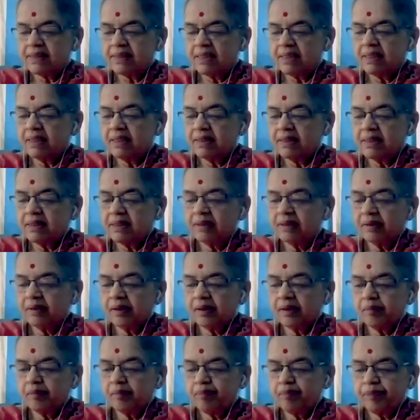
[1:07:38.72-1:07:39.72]
uh,
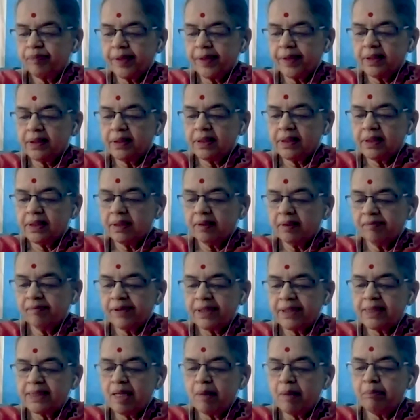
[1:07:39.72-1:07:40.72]
for
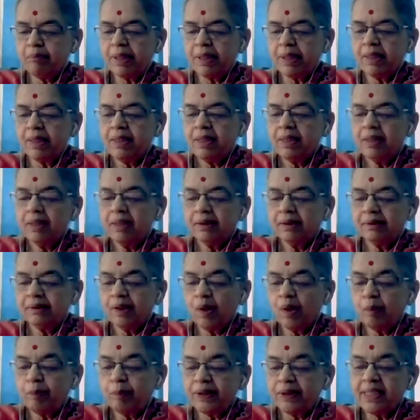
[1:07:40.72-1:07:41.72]
example
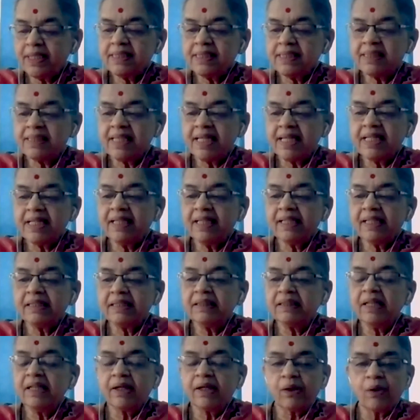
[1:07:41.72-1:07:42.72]
Draupadi is saying that
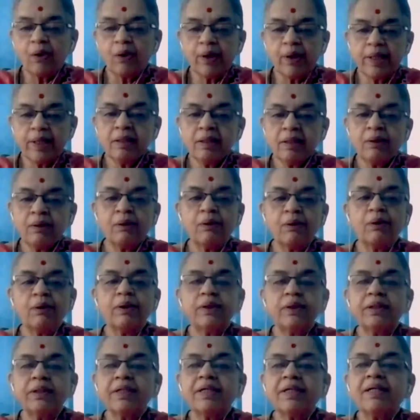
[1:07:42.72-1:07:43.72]
in the royal
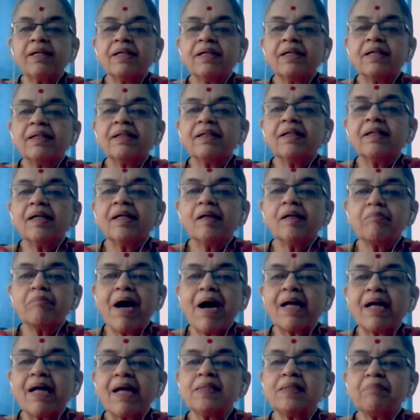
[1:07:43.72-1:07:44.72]
court, uh,
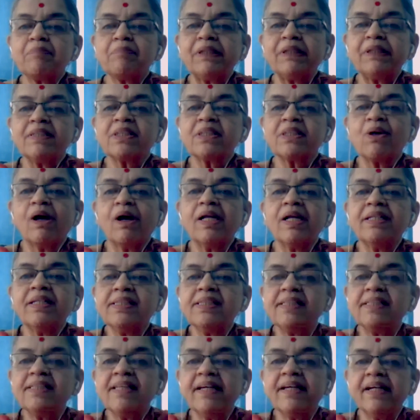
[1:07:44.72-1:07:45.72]
Barhaspatya scholar
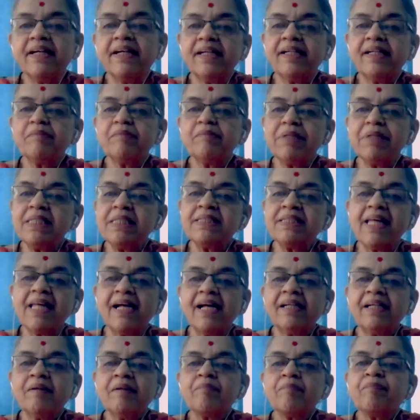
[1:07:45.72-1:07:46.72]
is there. It means
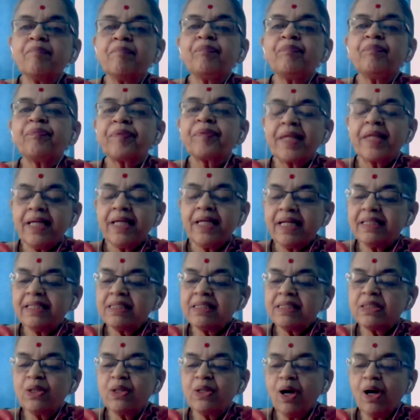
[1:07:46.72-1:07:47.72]
that it
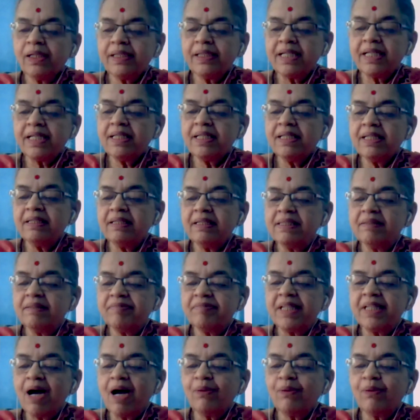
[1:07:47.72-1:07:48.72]
is not any re-
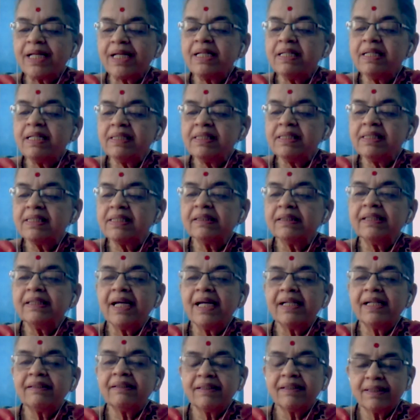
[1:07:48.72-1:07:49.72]
without any reason
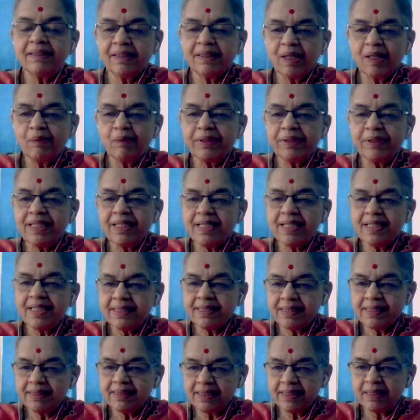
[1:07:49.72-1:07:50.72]
that uh, Kautilya
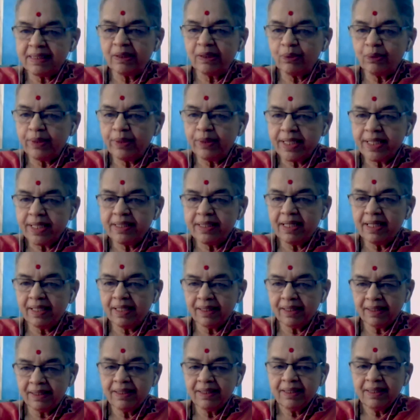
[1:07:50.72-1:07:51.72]
is including
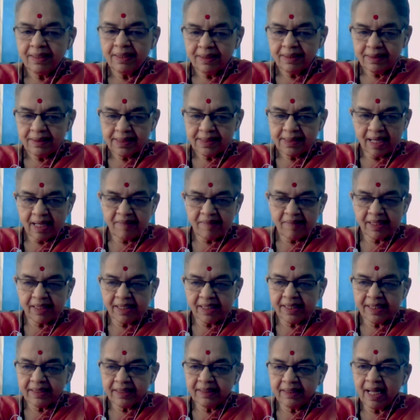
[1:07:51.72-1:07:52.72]
yeah. uh,
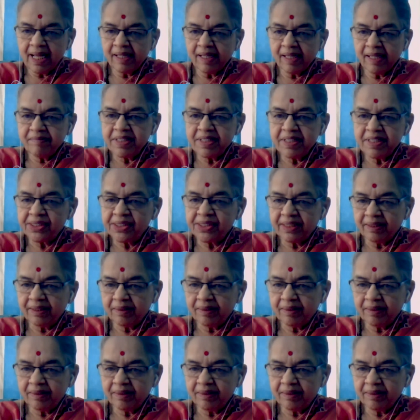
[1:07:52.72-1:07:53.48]
Charvaka in the Anvikshiki.